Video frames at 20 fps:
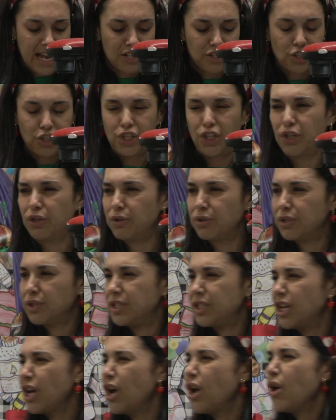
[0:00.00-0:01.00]
a lot of
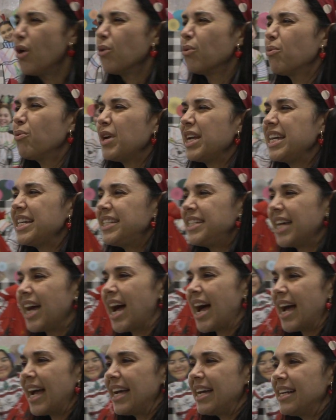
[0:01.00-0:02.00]
coordination with the
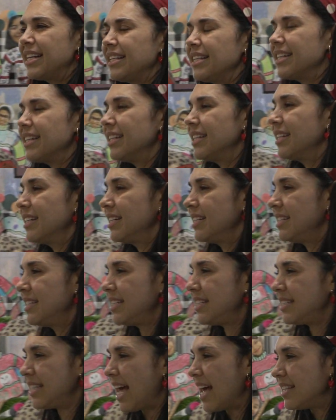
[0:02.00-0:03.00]
college, U of H,
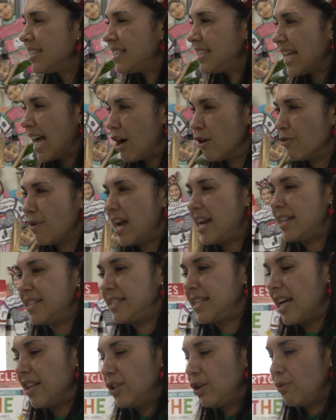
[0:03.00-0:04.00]

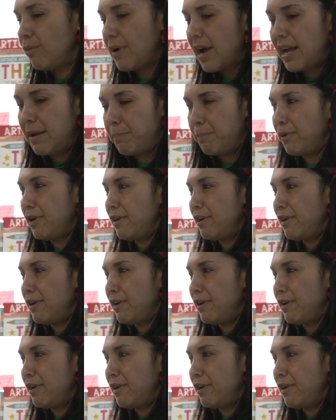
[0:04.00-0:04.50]
and um, had a